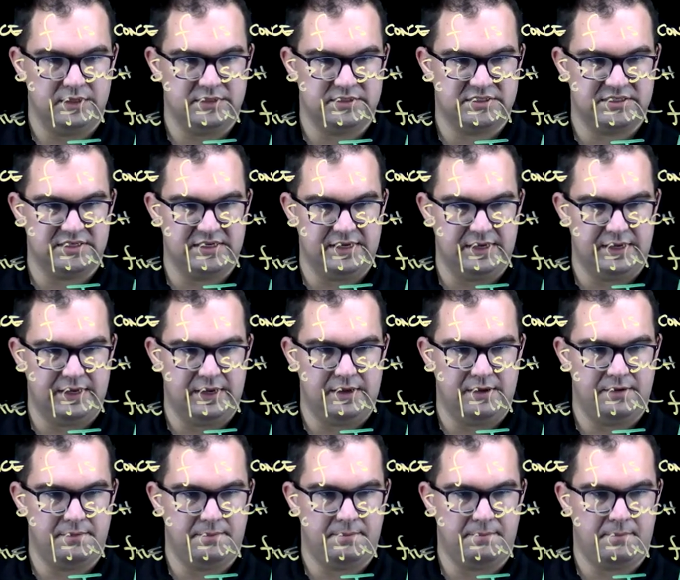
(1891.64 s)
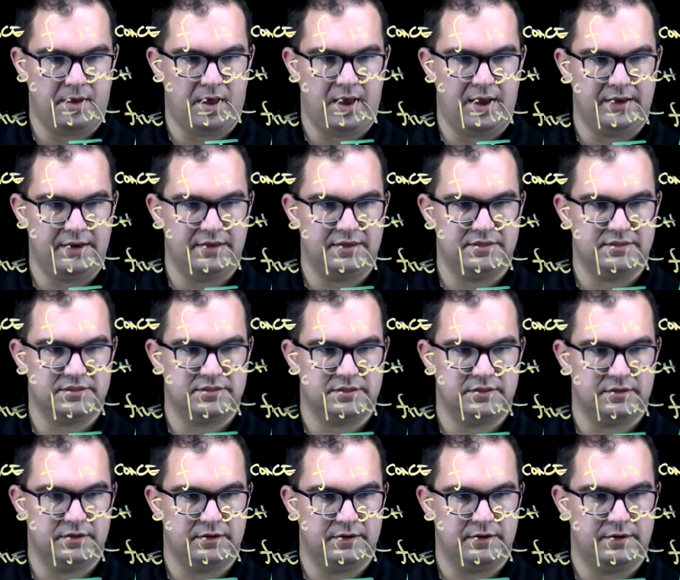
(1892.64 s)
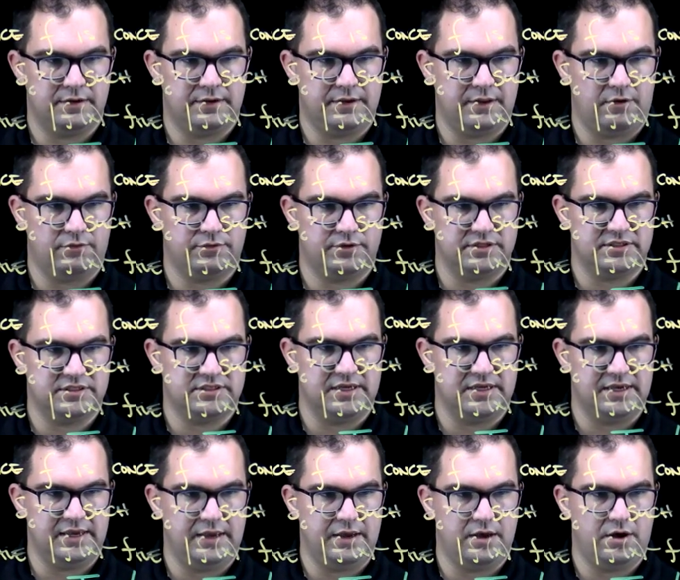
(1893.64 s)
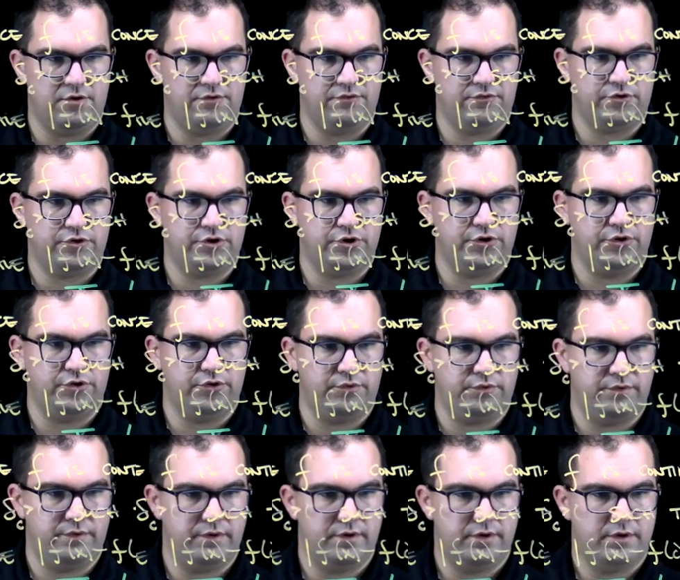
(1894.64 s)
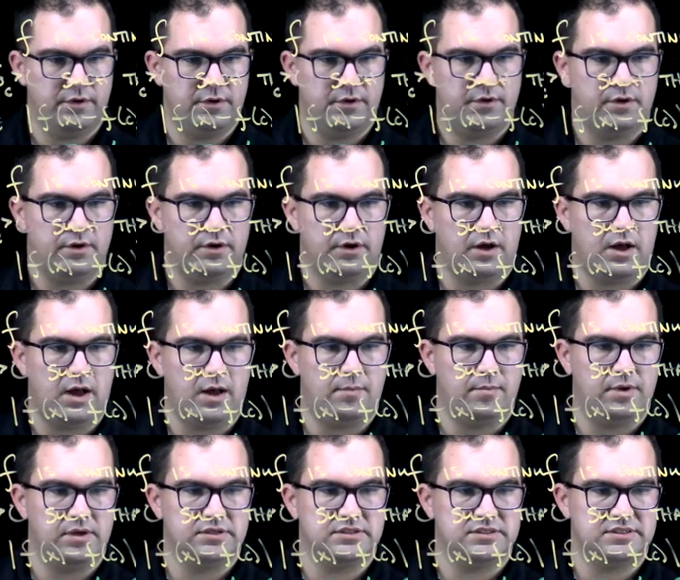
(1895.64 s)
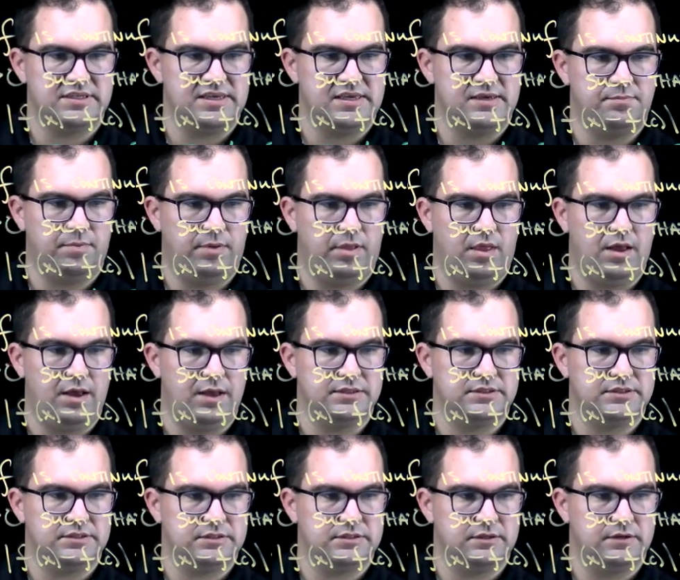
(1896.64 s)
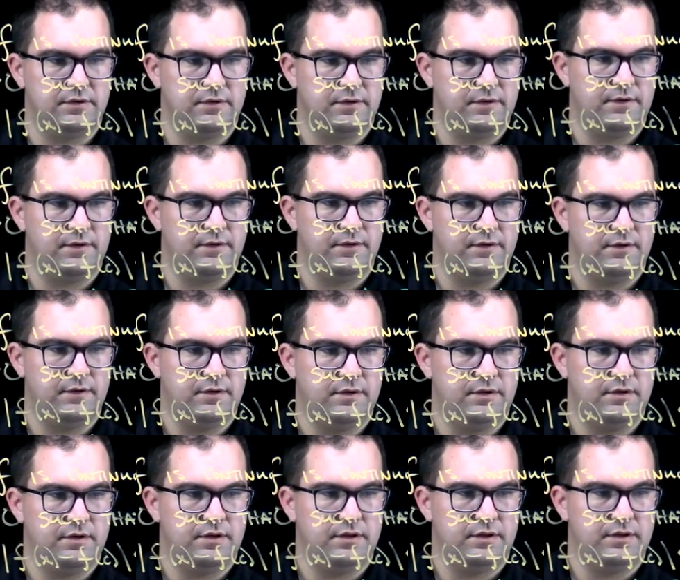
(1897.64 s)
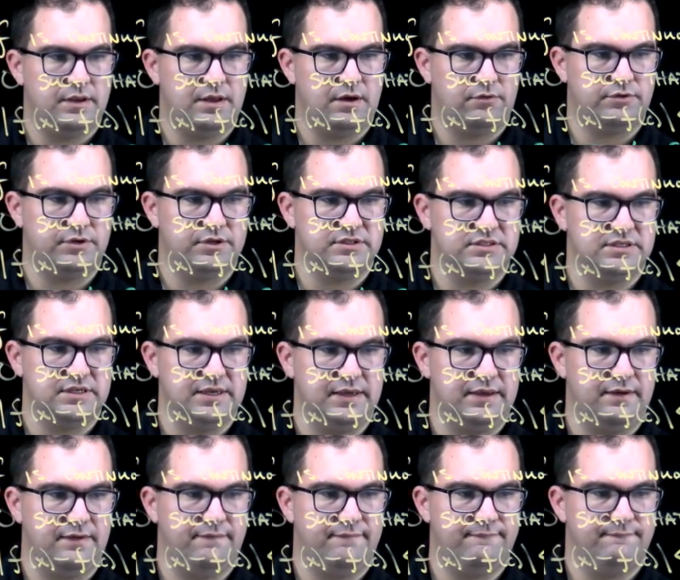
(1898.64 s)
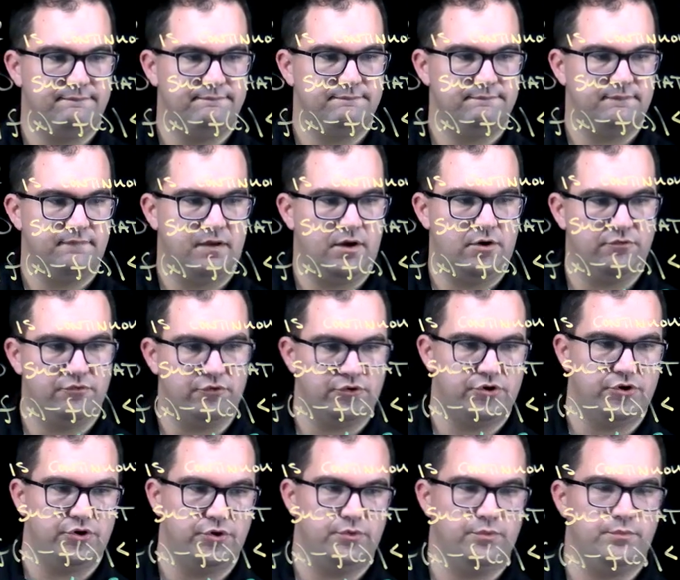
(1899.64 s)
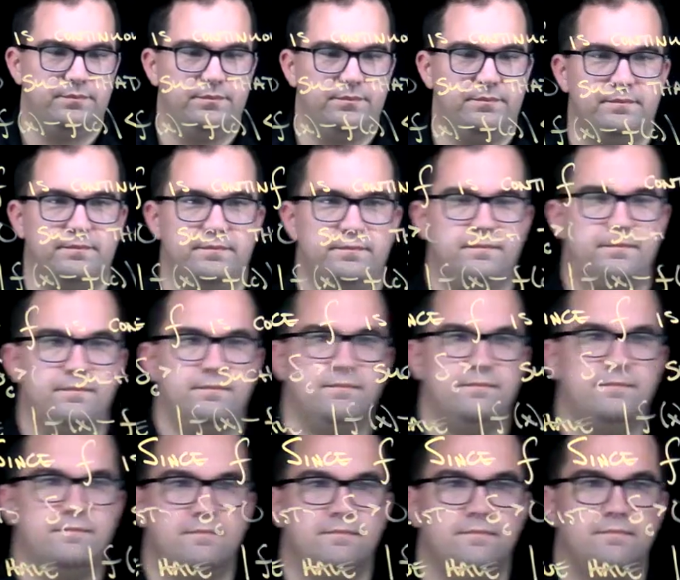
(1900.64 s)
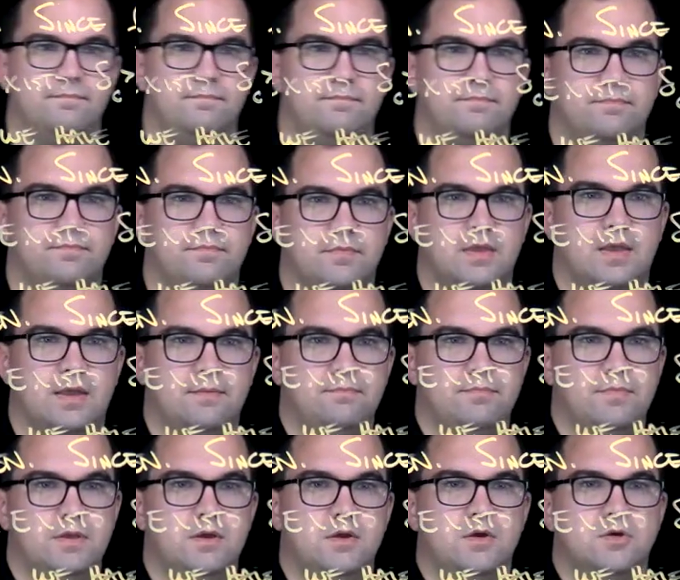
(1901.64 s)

C minus delta C over 2, comma, C plus delta C over 2. Okay.